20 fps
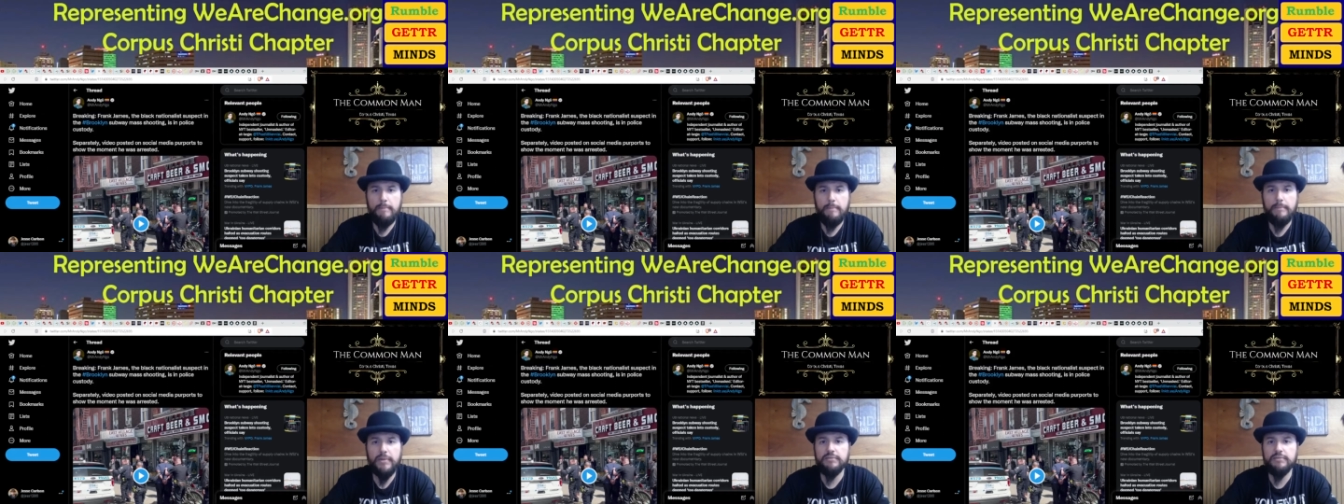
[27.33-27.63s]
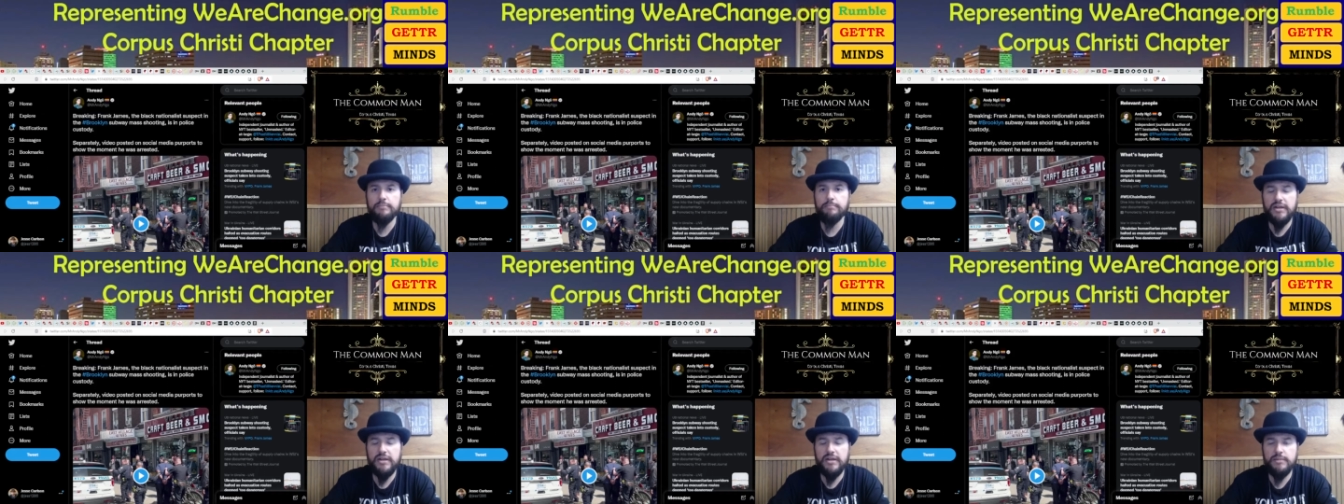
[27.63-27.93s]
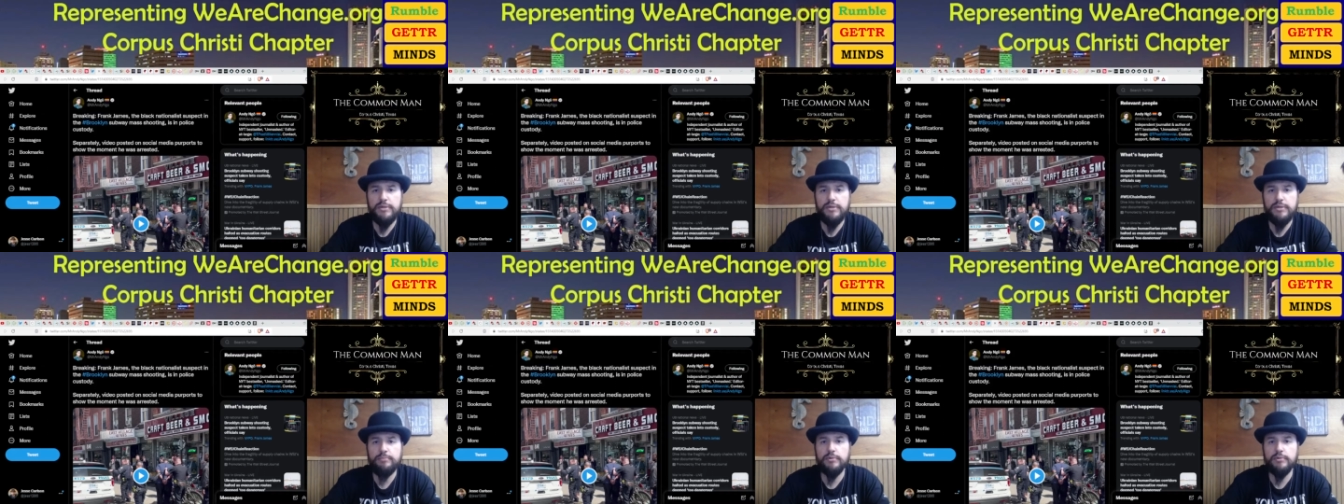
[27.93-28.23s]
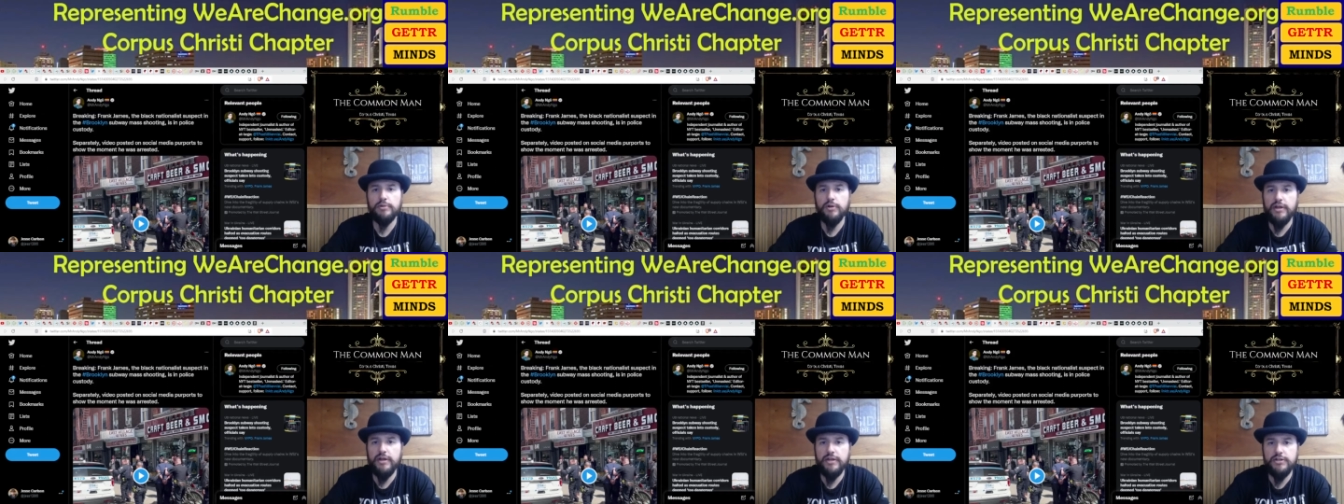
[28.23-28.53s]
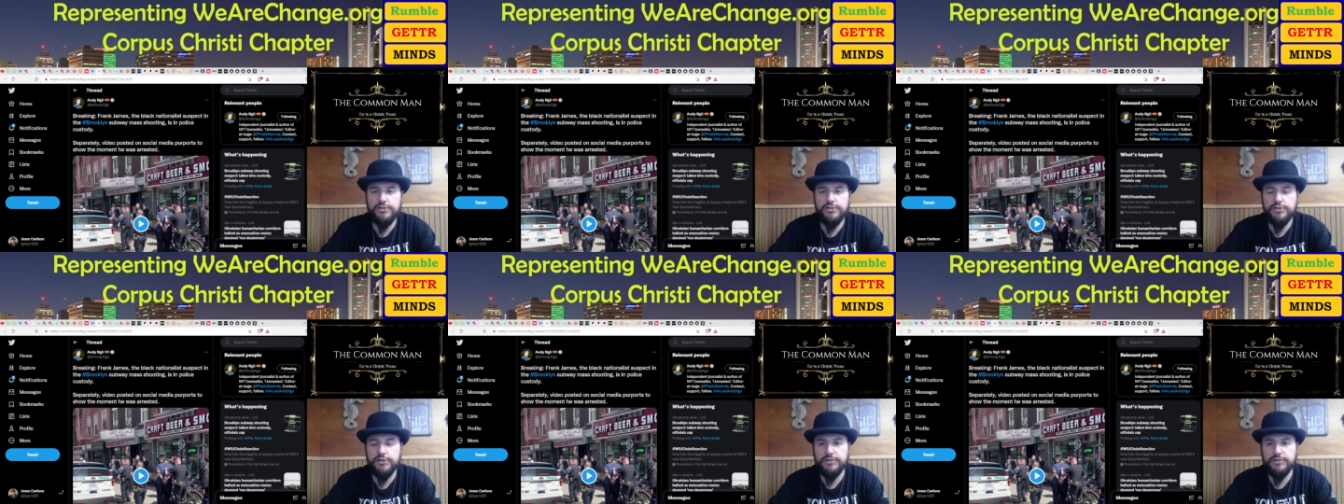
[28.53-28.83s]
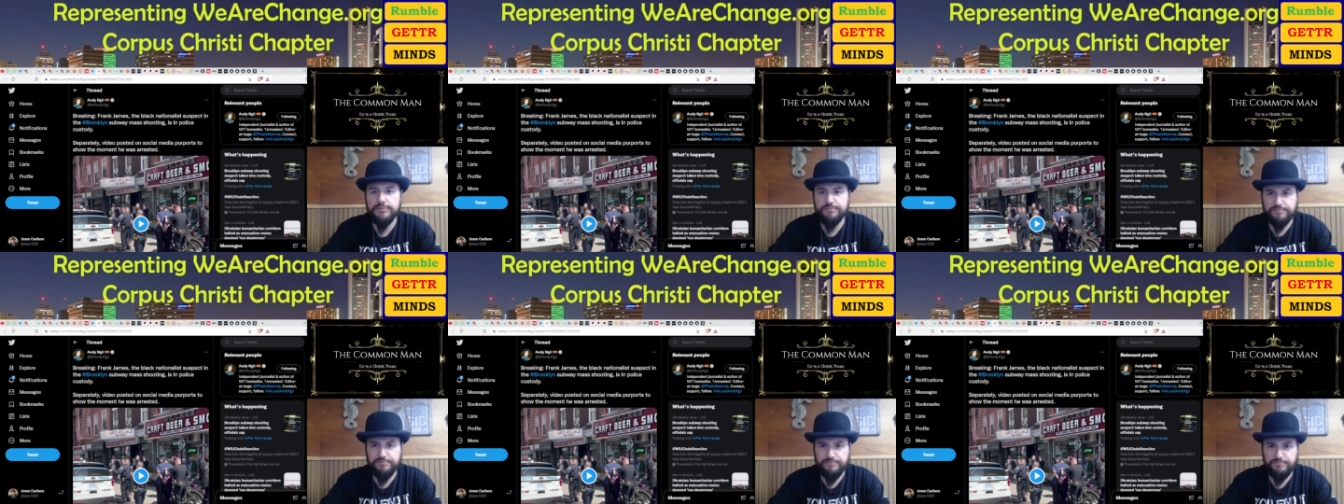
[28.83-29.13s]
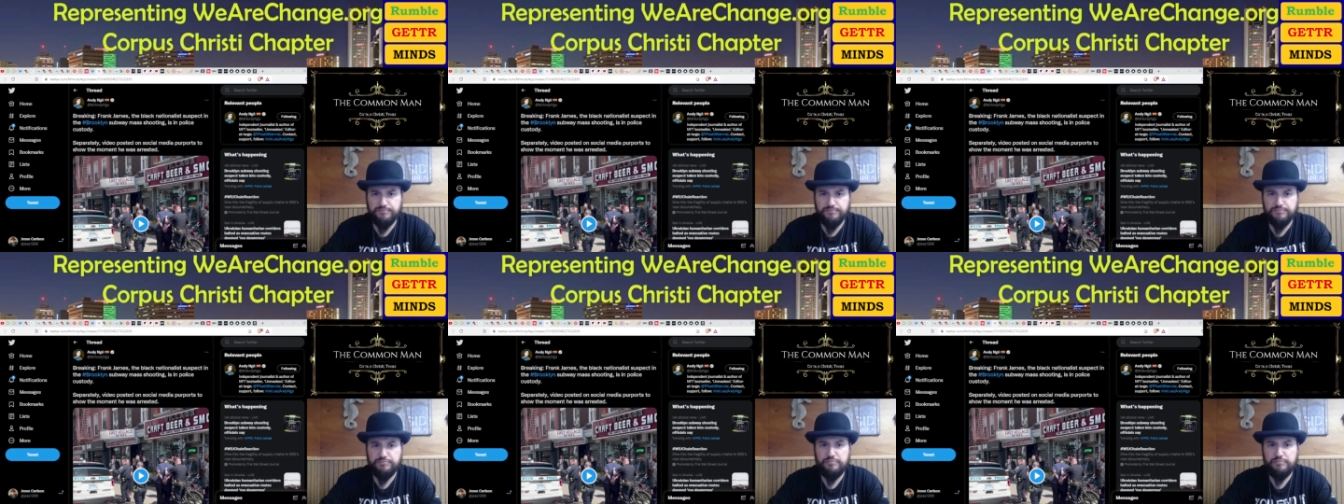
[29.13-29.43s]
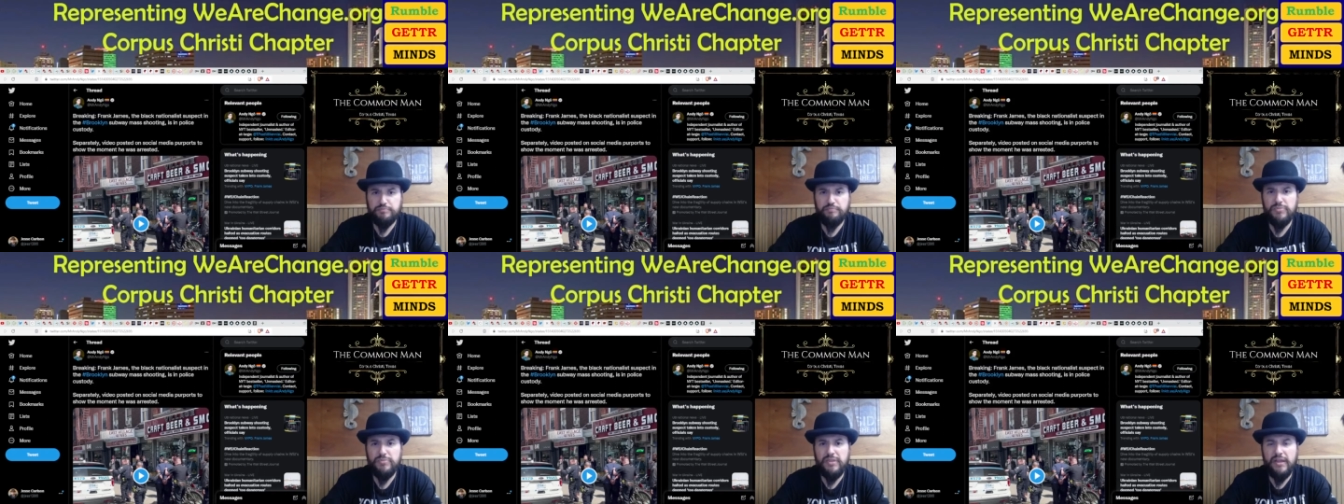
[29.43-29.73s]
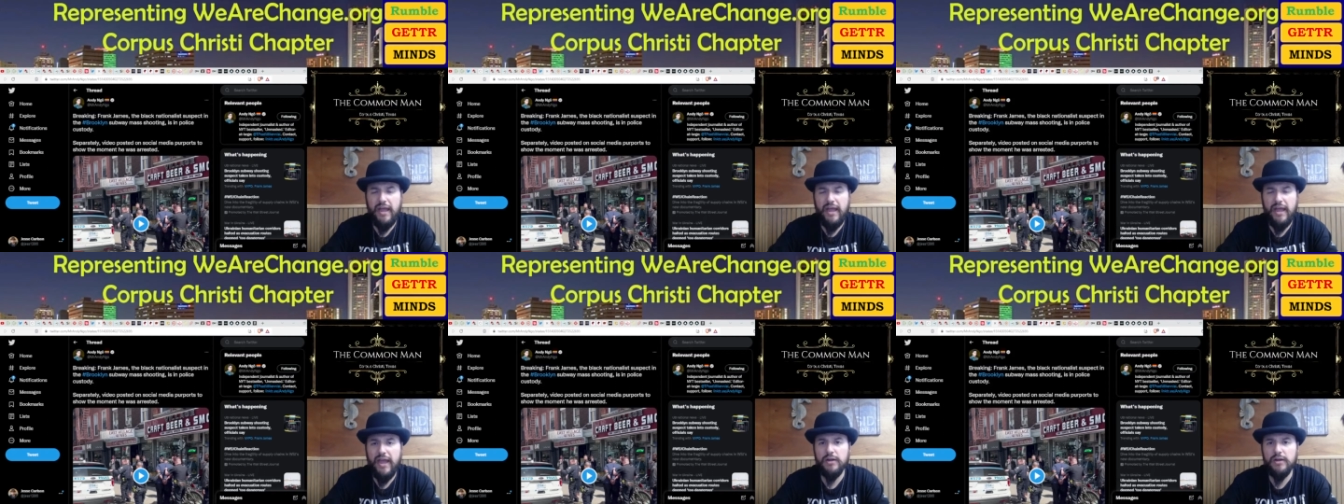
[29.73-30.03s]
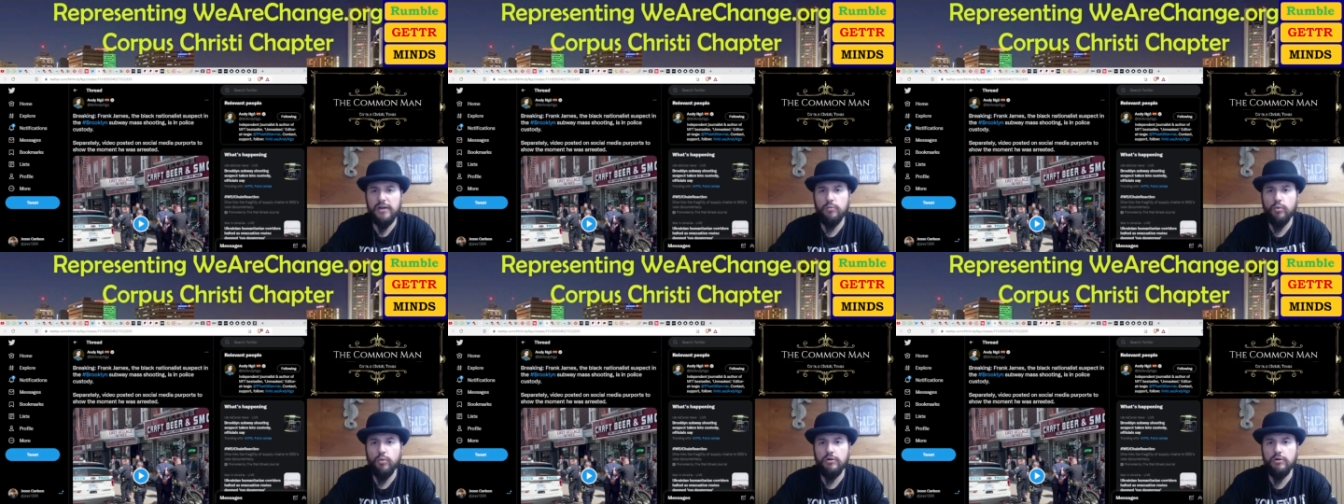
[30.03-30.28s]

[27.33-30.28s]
but many people are injured and